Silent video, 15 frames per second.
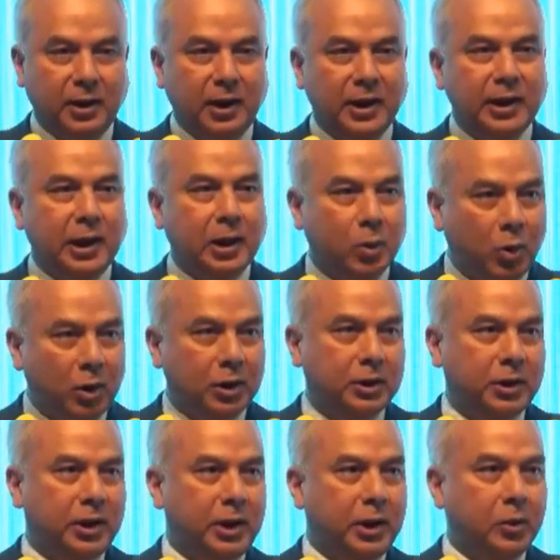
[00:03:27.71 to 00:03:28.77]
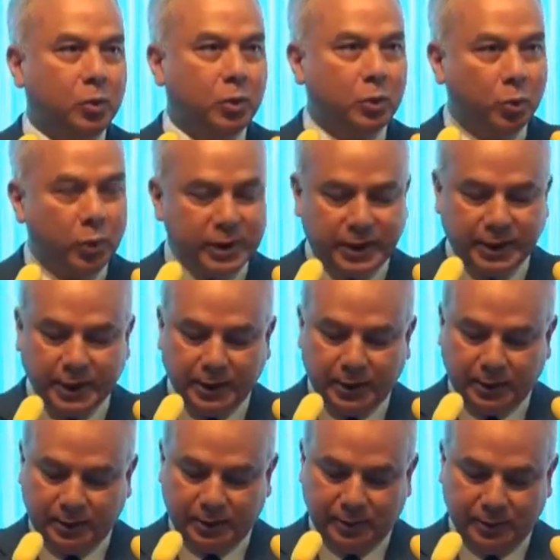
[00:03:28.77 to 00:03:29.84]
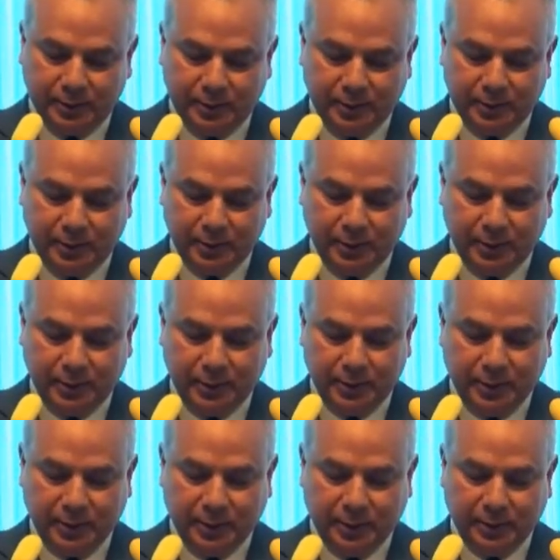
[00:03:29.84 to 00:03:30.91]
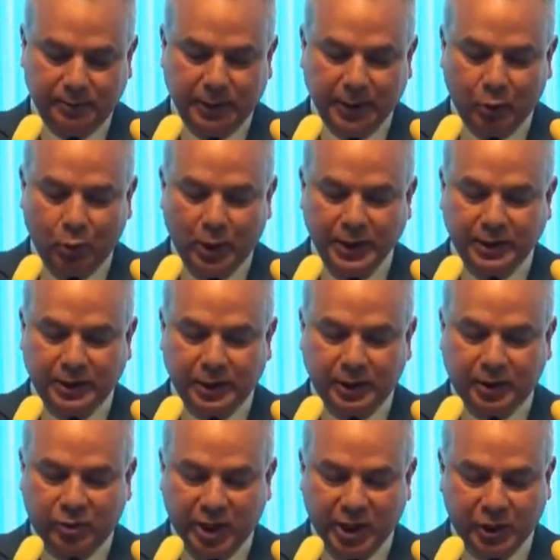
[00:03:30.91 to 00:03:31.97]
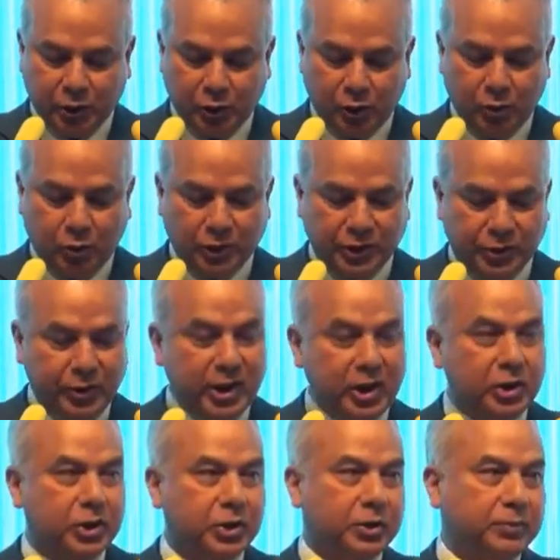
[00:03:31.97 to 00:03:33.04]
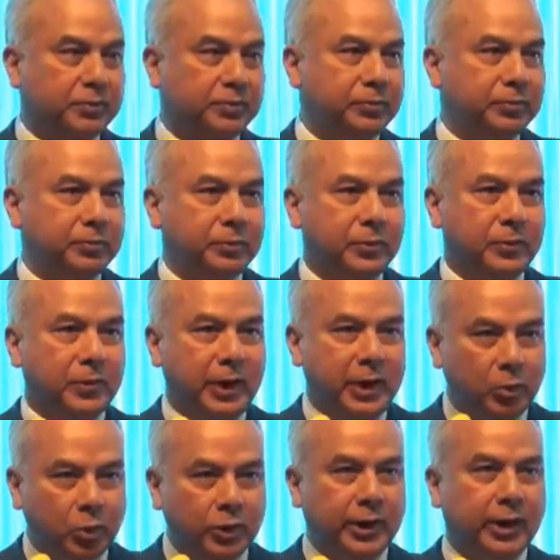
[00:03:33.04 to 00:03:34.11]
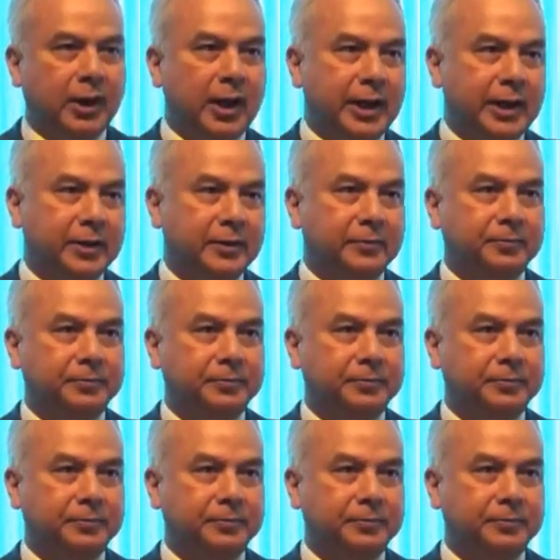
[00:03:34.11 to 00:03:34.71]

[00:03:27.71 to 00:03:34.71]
inequality would worsen, but once a threshold was reached, it would decline.